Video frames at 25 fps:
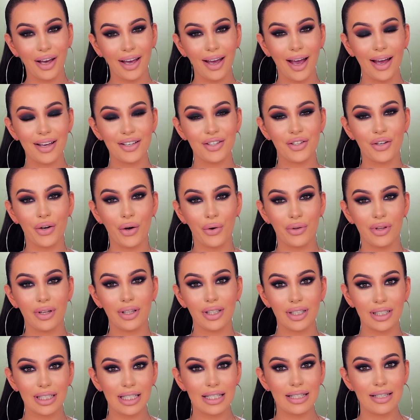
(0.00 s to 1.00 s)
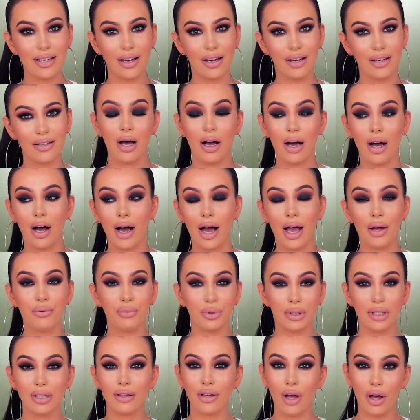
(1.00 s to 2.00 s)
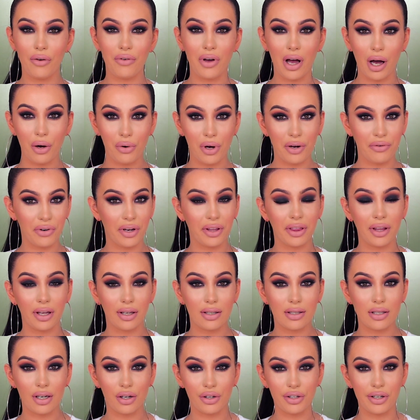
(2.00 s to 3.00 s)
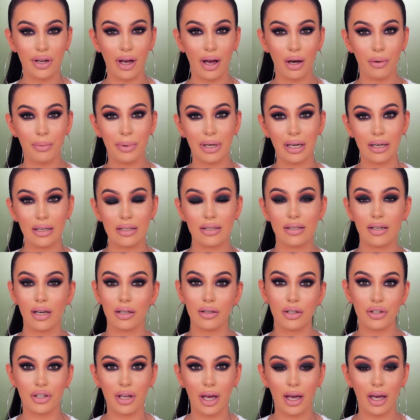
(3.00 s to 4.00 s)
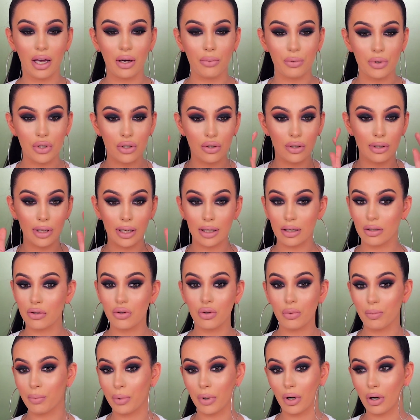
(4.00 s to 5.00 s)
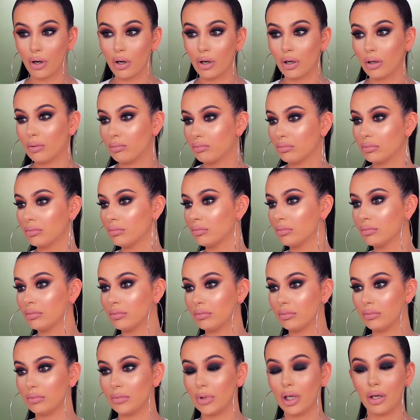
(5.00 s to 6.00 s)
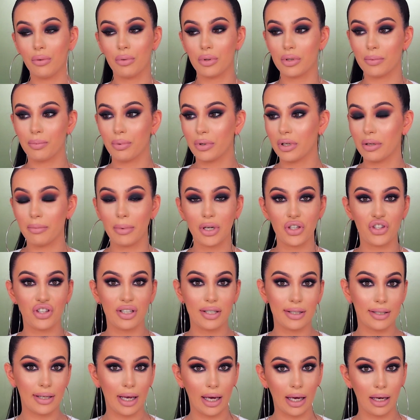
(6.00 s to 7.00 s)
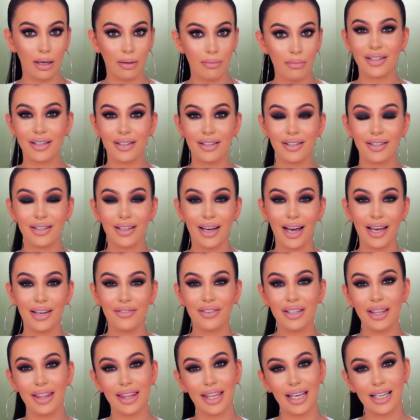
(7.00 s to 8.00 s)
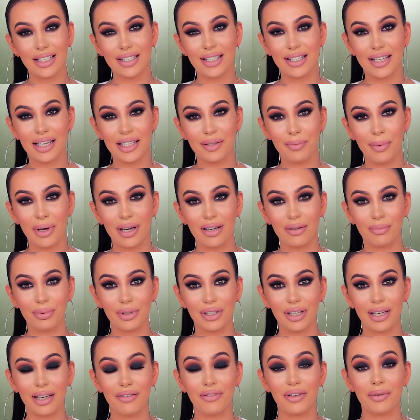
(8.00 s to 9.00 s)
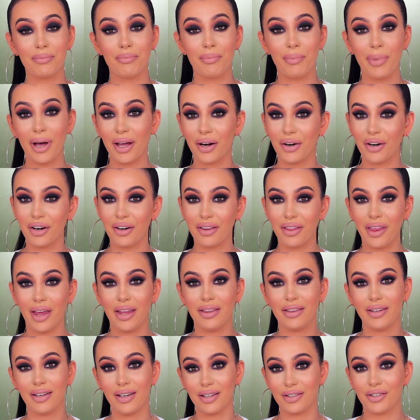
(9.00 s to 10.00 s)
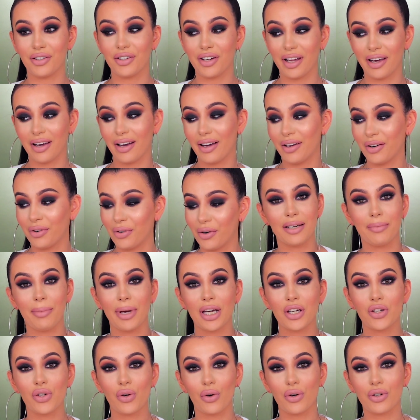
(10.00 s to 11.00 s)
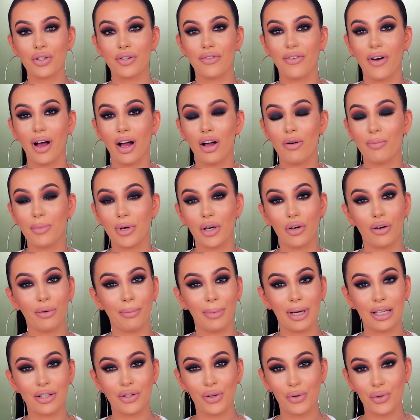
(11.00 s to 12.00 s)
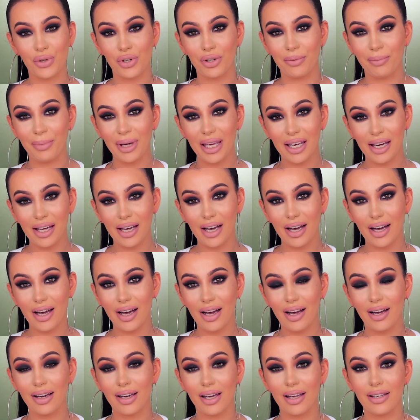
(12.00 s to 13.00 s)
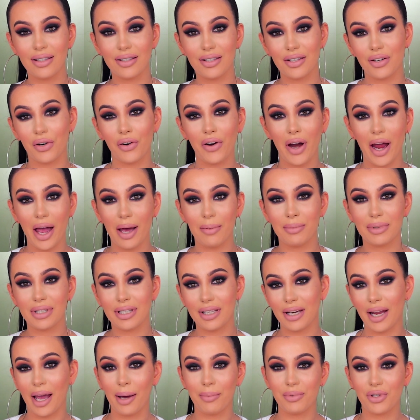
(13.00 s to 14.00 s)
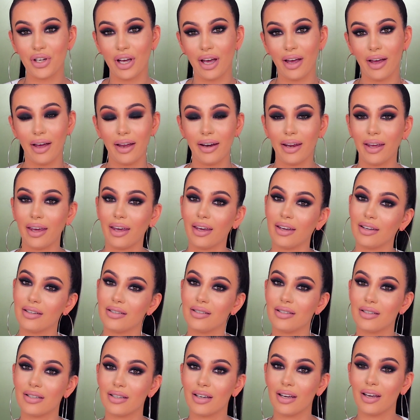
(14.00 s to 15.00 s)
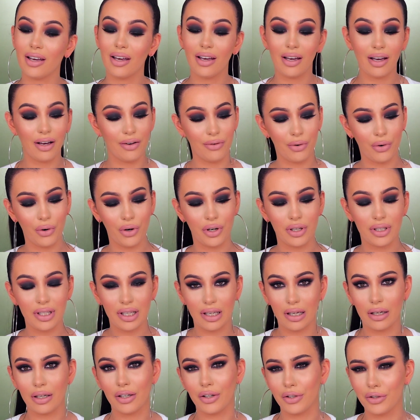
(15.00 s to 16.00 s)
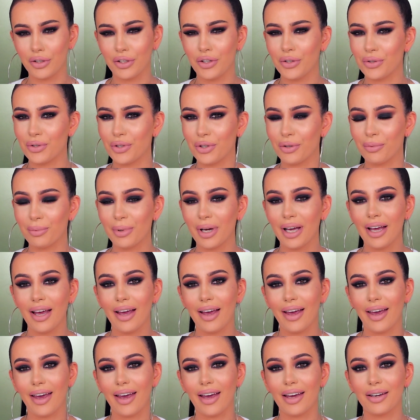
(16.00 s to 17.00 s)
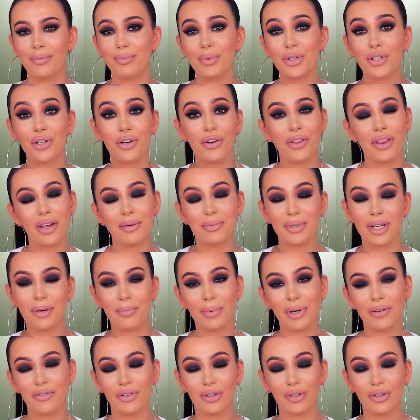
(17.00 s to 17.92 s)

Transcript: guys, so the look is done. I really love how everything turned out because the other day it was like it was pretty much the same. I even think today's makeup looked even better than the other day. I don't know. Make sure to follow me on my social media, Instagram, Snapchat, and of course here on YouTube. And put your thumbs up if